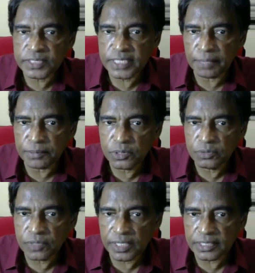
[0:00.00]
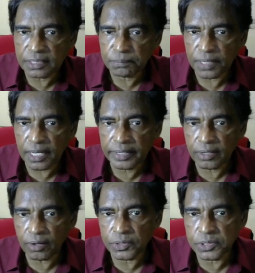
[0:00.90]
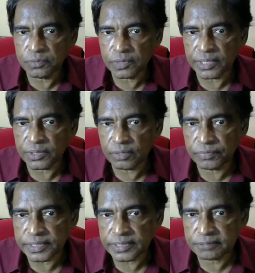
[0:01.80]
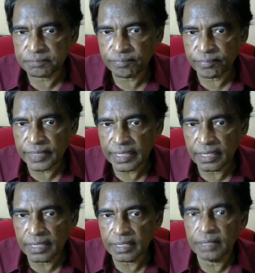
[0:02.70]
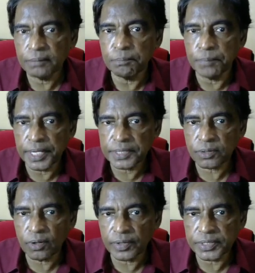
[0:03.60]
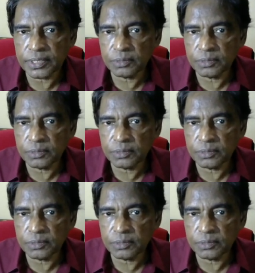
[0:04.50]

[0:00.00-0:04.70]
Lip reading: them, you work in the plant or you work in the office. Based on your